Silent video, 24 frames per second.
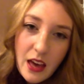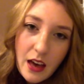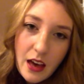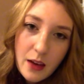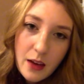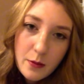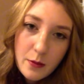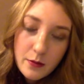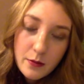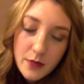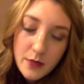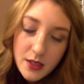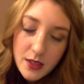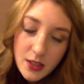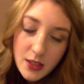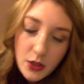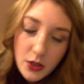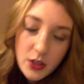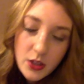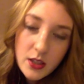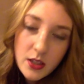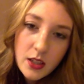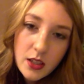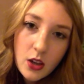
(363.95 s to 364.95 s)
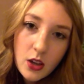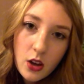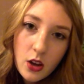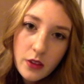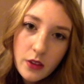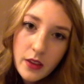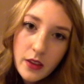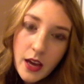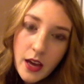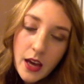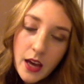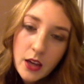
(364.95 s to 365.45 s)
I'm seriously
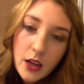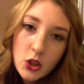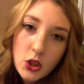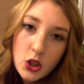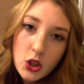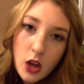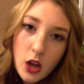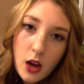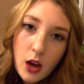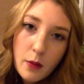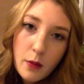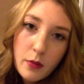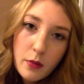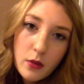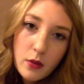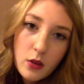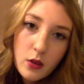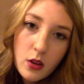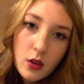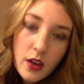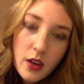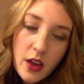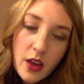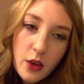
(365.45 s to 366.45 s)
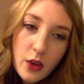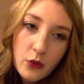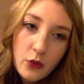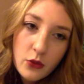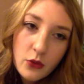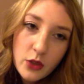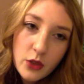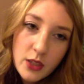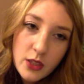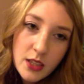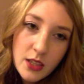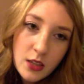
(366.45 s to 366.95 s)
on that shop
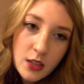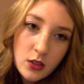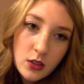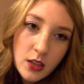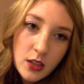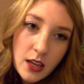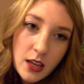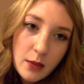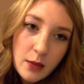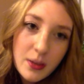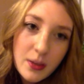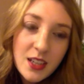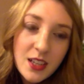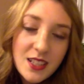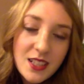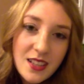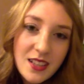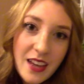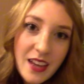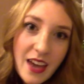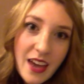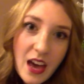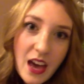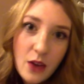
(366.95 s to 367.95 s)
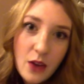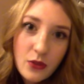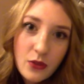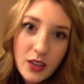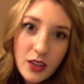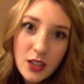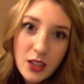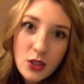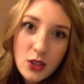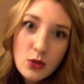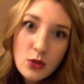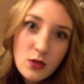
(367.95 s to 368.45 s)
every single day because they have
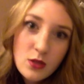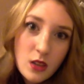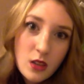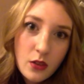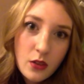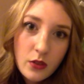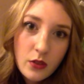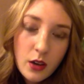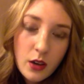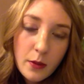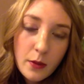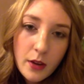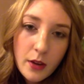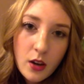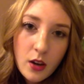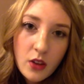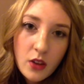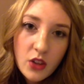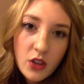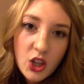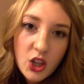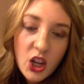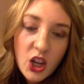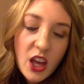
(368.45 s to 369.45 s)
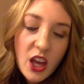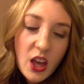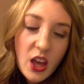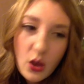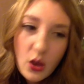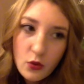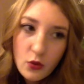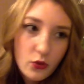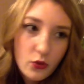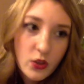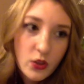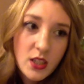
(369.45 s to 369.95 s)
new stuff coming on there
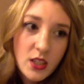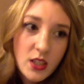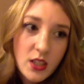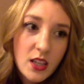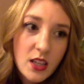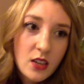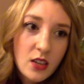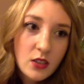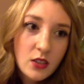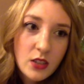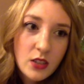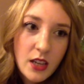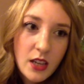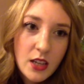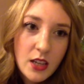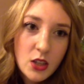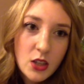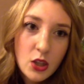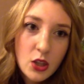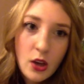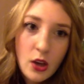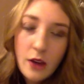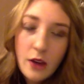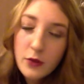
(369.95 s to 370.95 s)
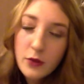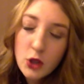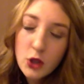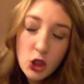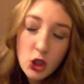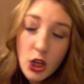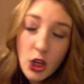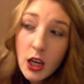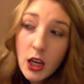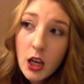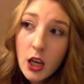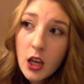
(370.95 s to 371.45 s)
every single day. So I have to
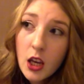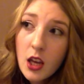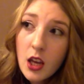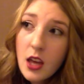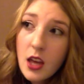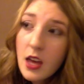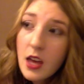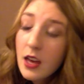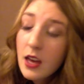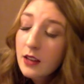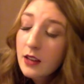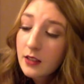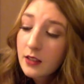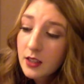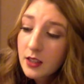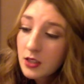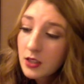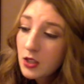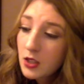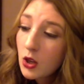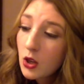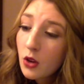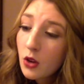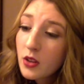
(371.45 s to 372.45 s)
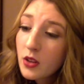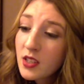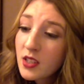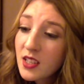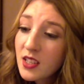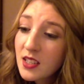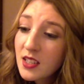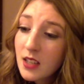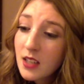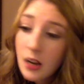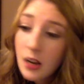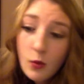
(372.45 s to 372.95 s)
check and see all these
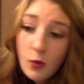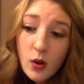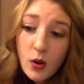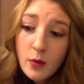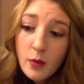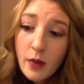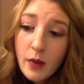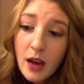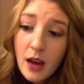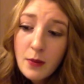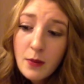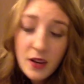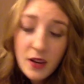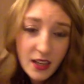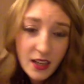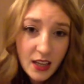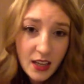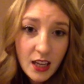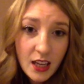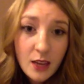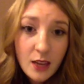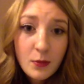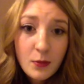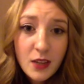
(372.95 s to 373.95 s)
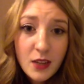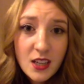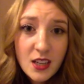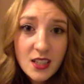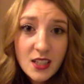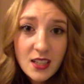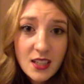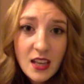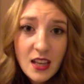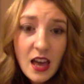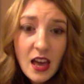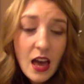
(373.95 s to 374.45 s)
things that I want to buy, but I can't
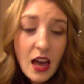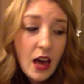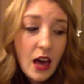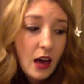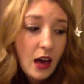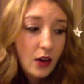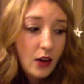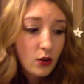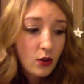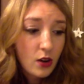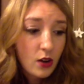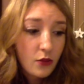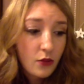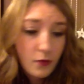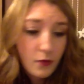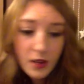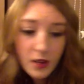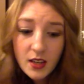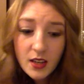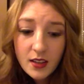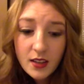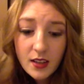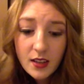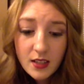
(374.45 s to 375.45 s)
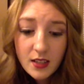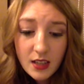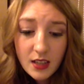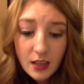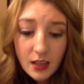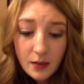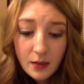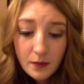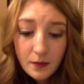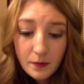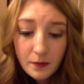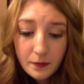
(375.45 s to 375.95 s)
because I don't have money at that
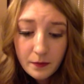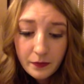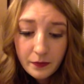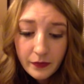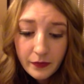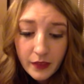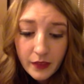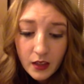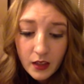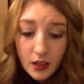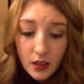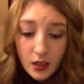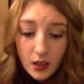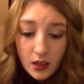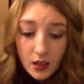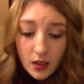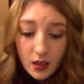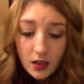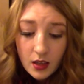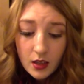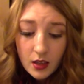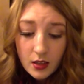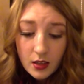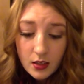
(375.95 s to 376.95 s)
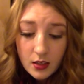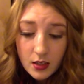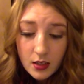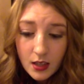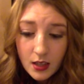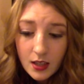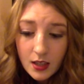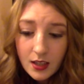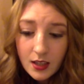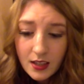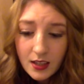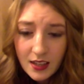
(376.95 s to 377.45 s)
time. And
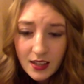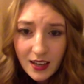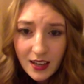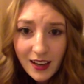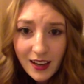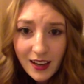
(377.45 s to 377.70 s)
yeah,